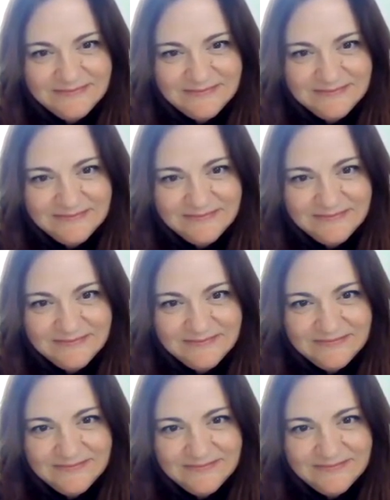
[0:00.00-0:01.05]

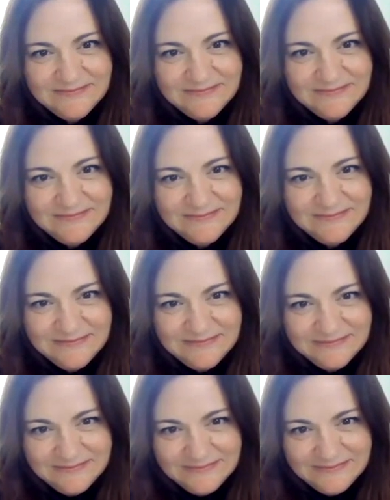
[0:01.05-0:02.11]

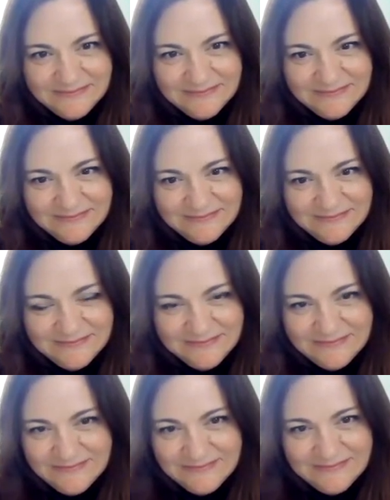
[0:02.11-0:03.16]

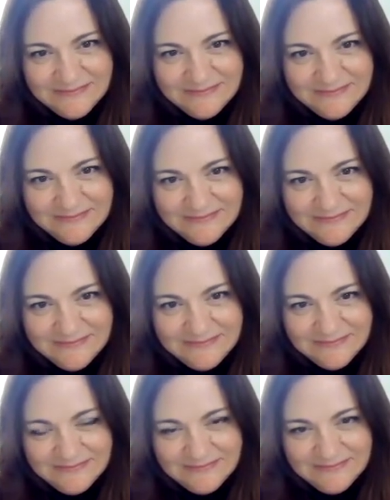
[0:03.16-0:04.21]

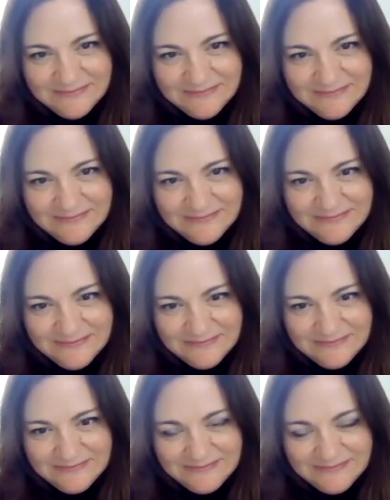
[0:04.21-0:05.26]

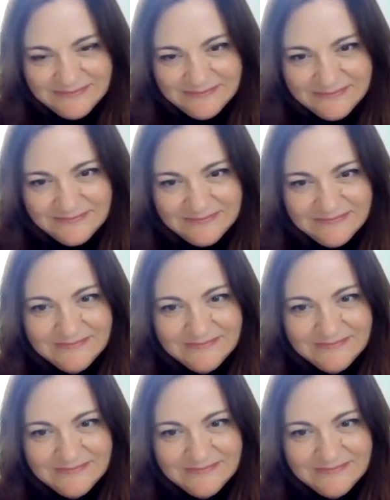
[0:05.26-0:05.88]
(silent)